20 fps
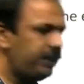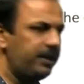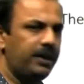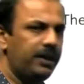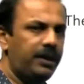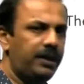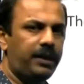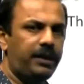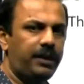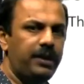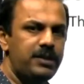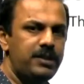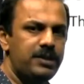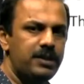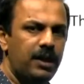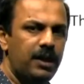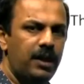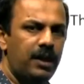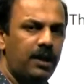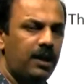here is
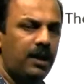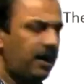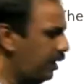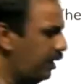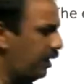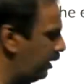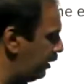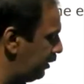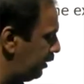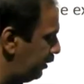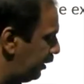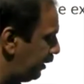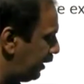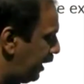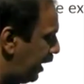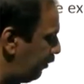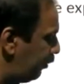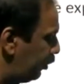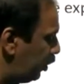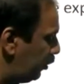the
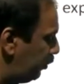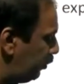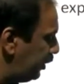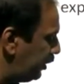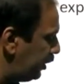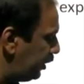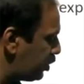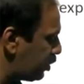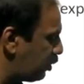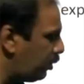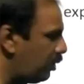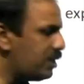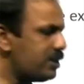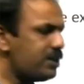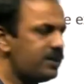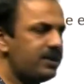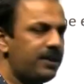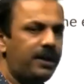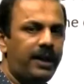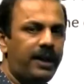galvanometer shows
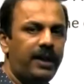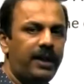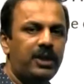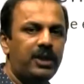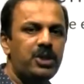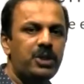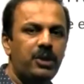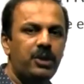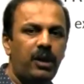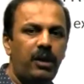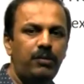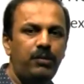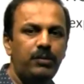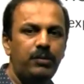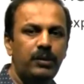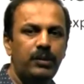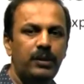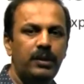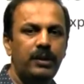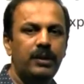the direction of
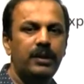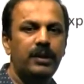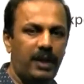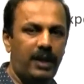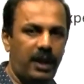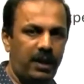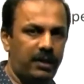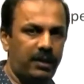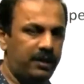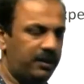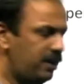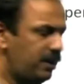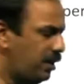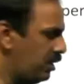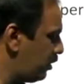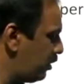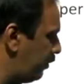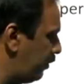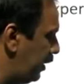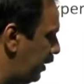current.
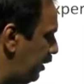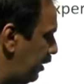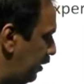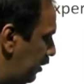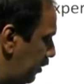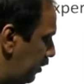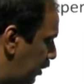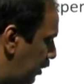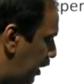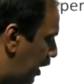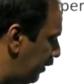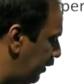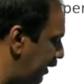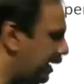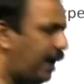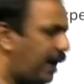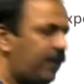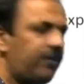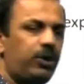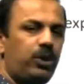So when you have a
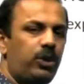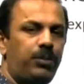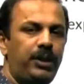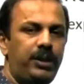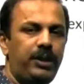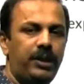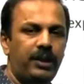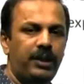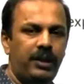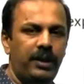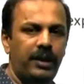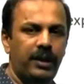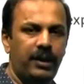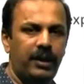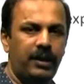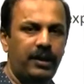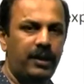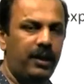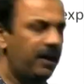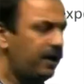galvanometer
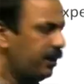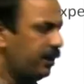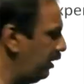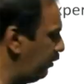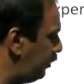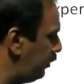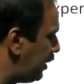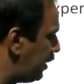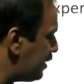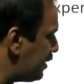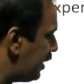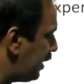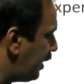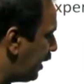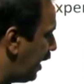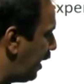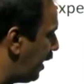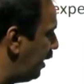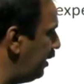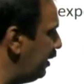here, if there is a
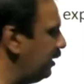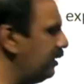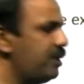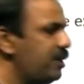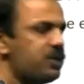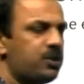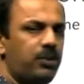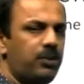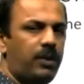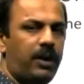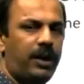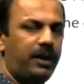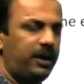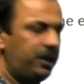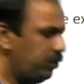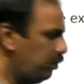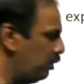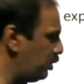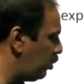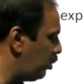current in this one, it
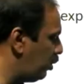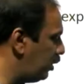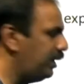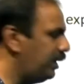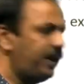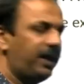will show the